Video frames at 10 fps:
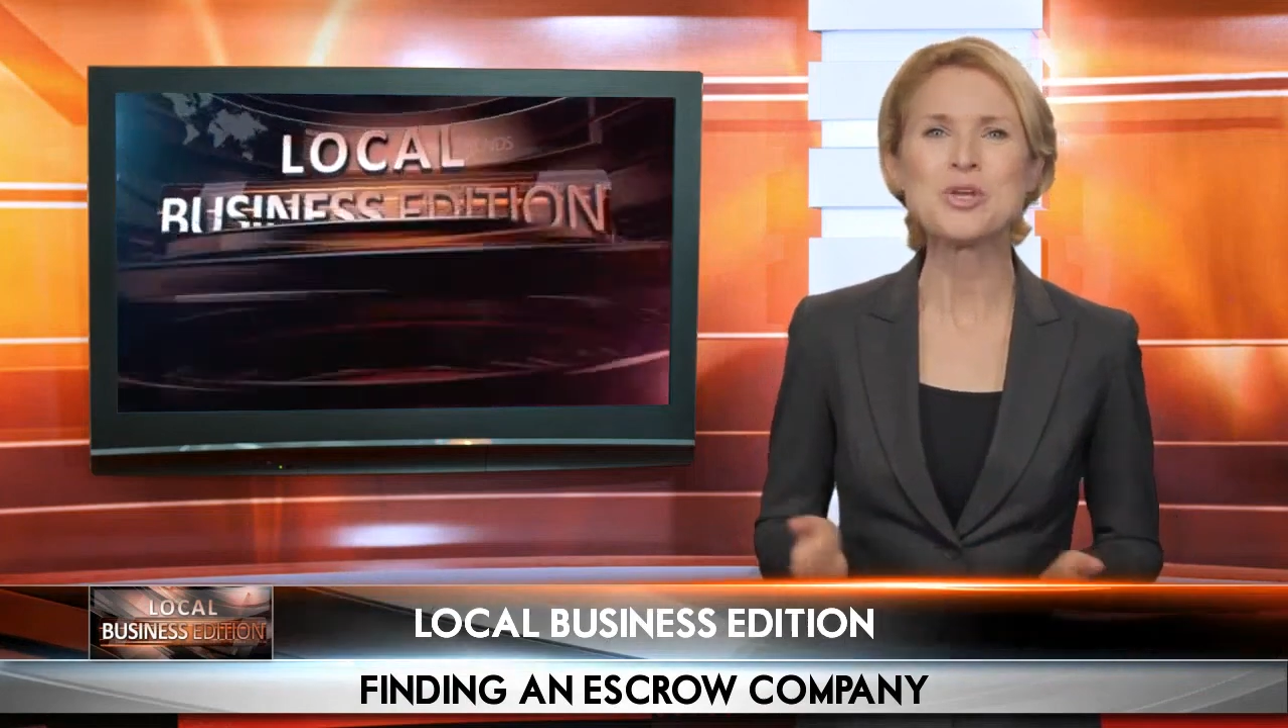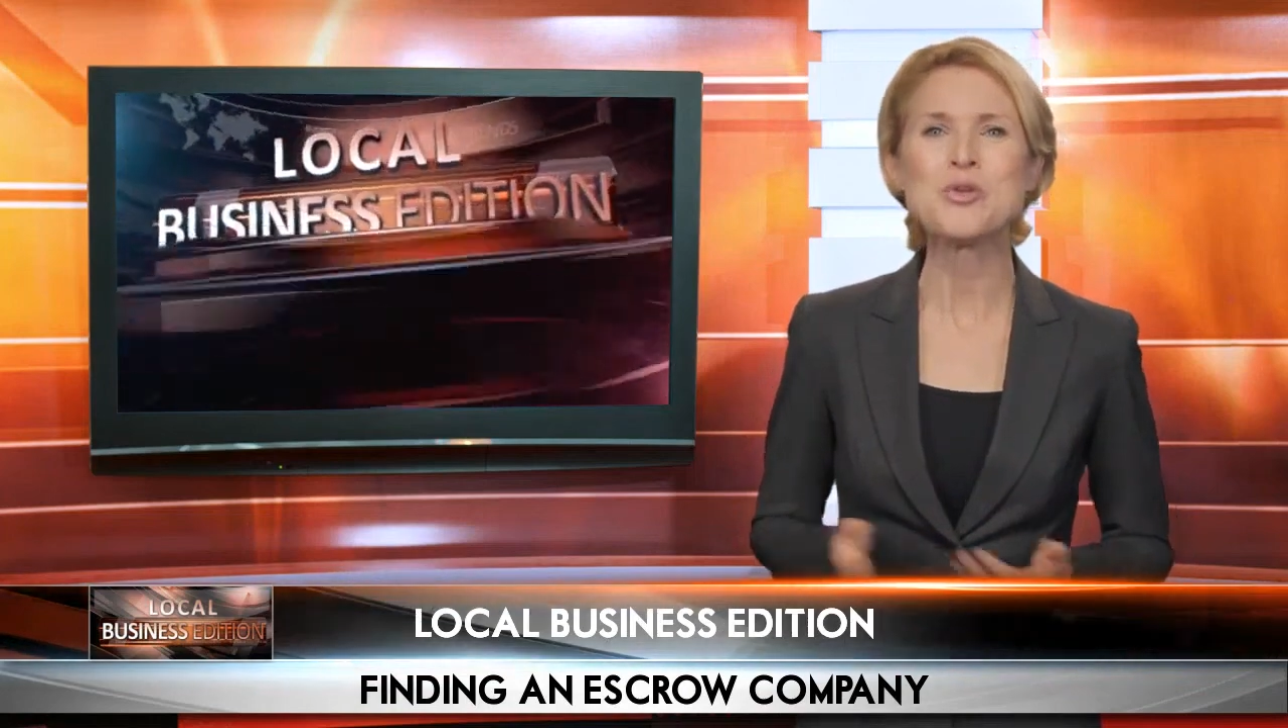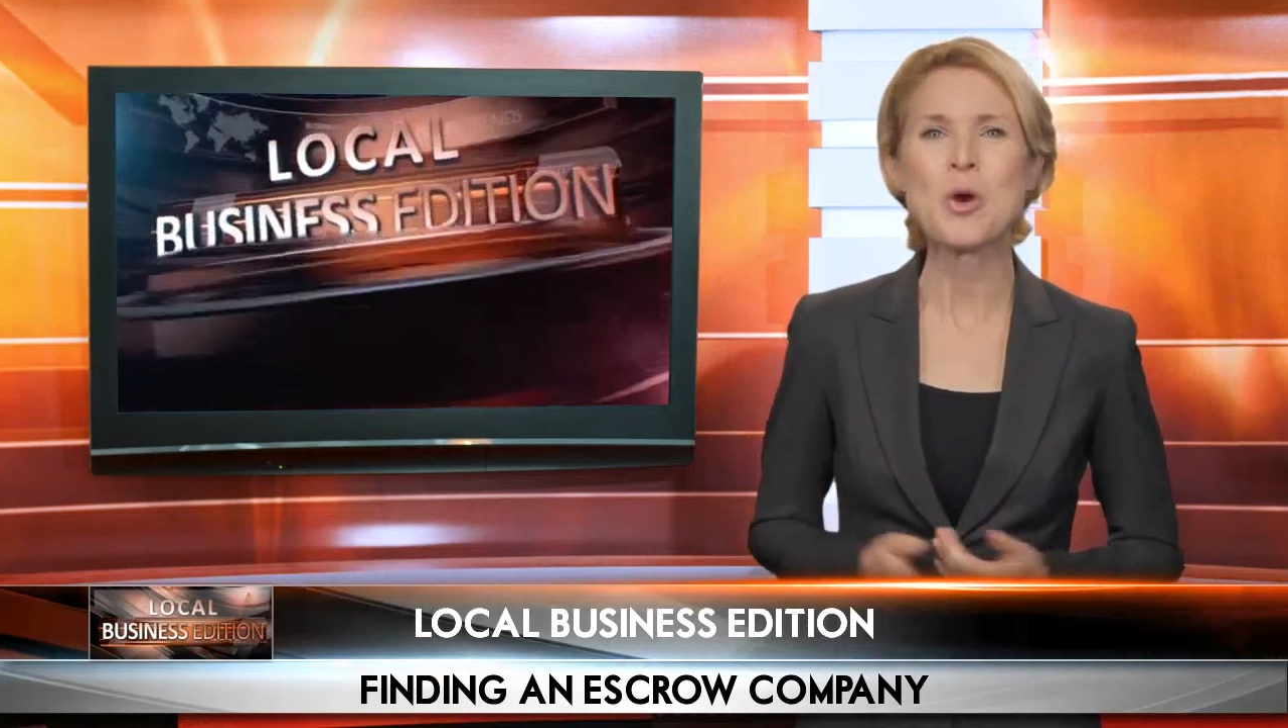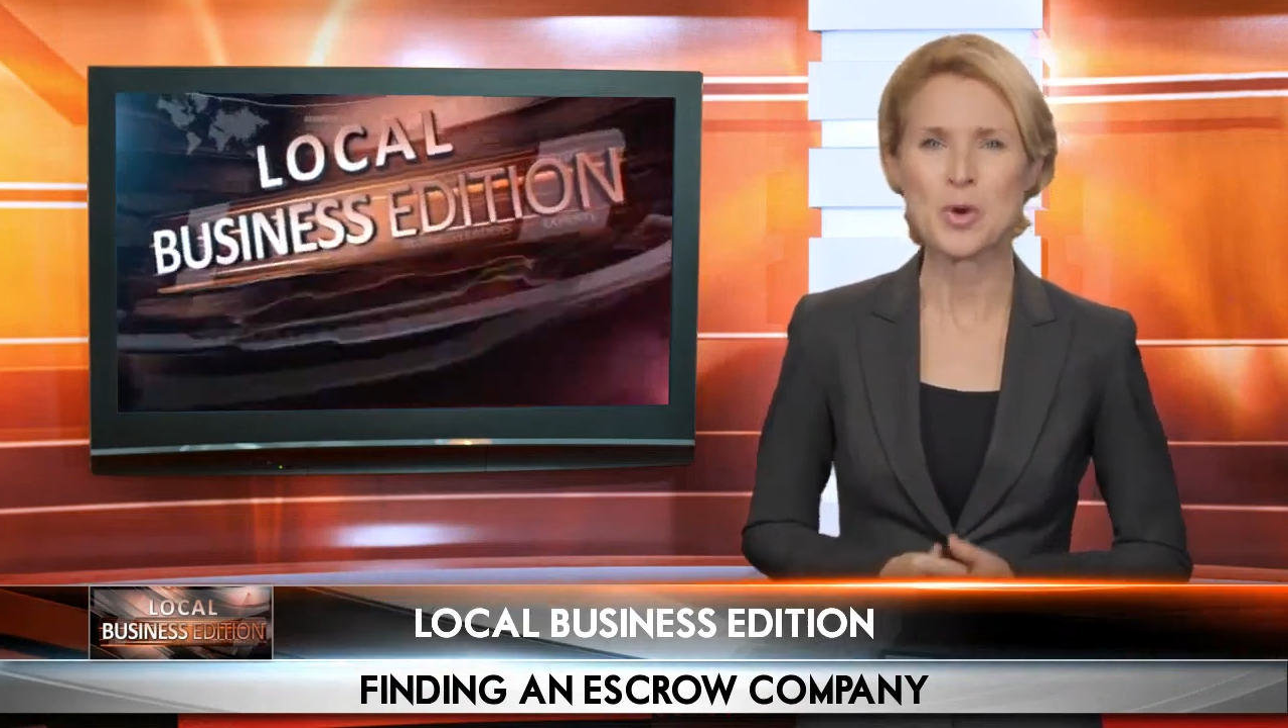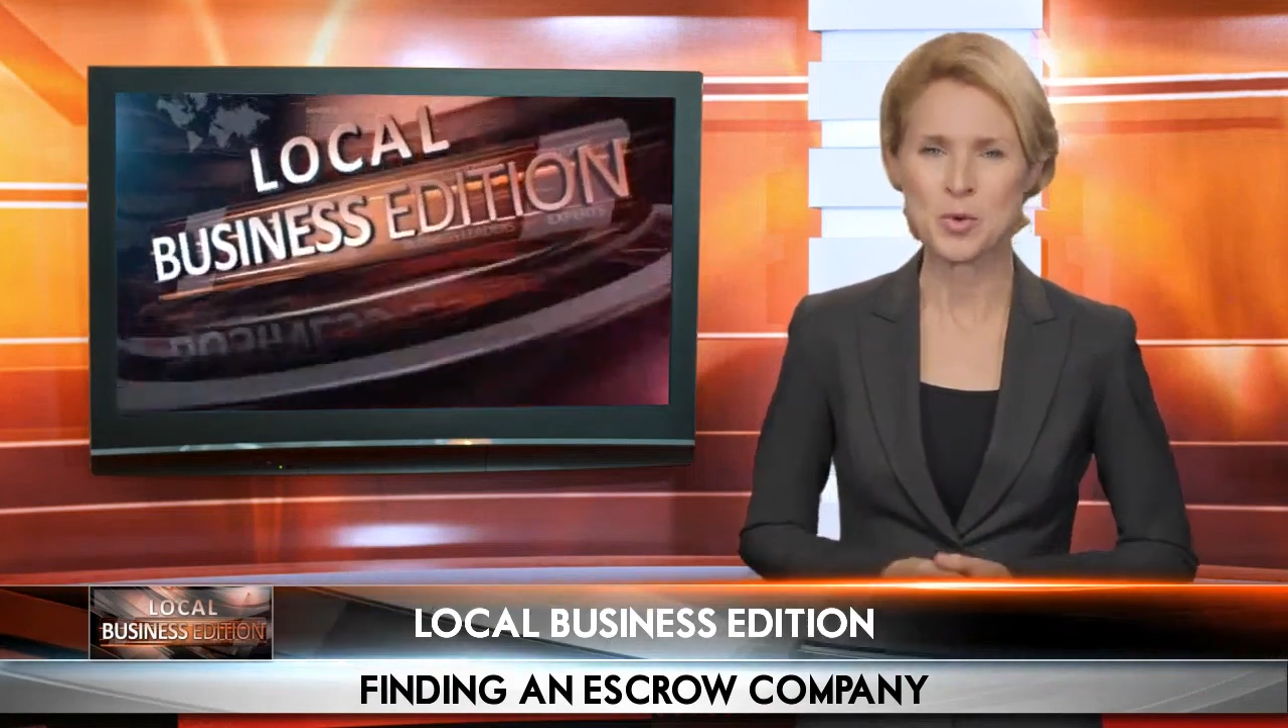when you know